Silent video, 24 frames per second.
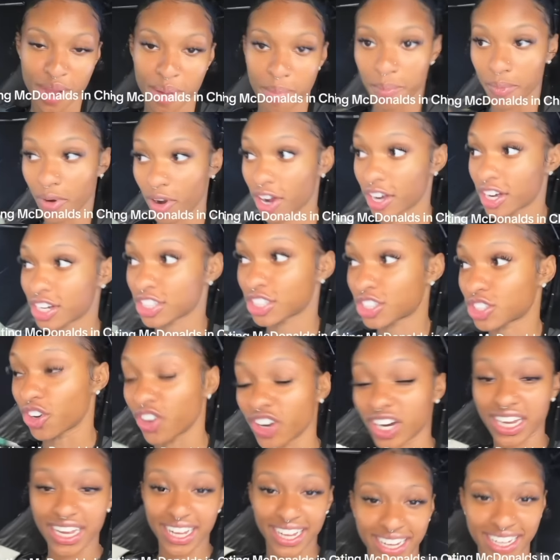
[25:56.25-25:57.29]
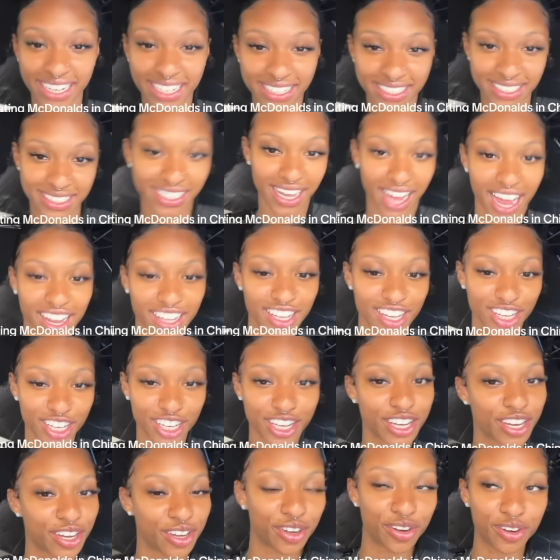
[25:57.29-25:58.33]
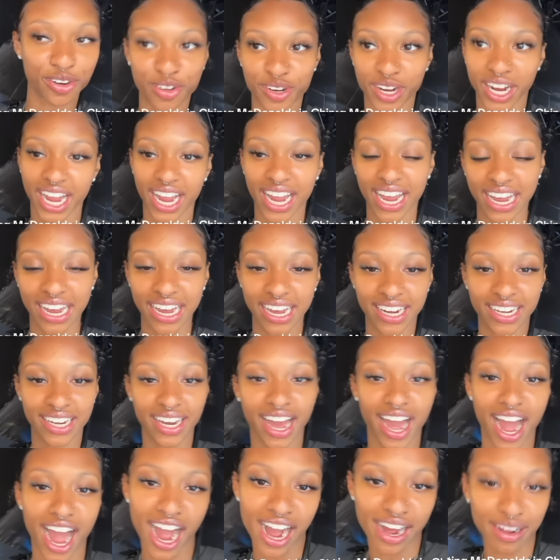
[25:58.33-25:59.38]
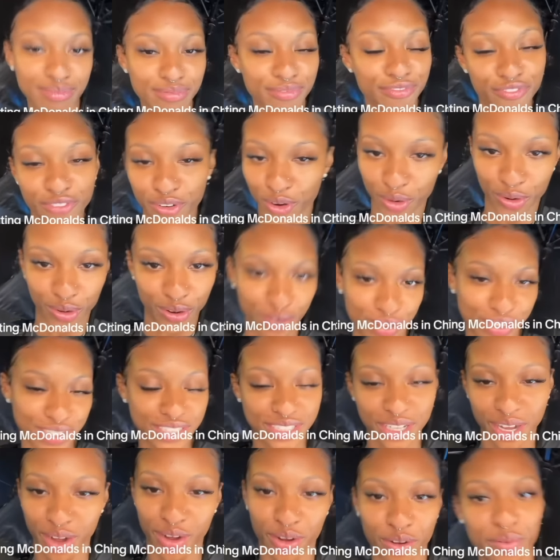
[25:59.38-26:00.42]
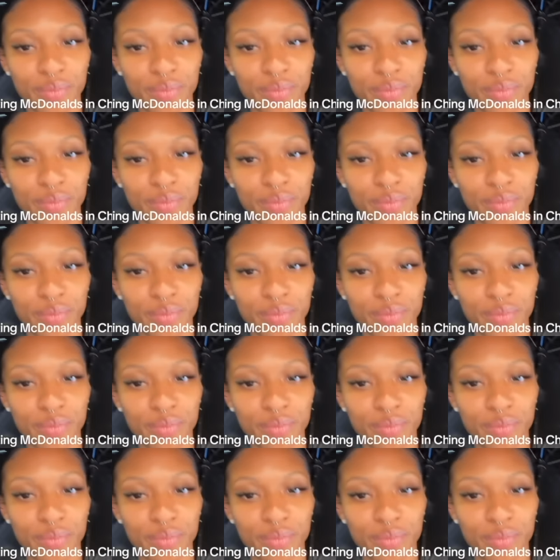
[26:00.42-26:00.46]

Moral story is, I look cute and I'm full. So,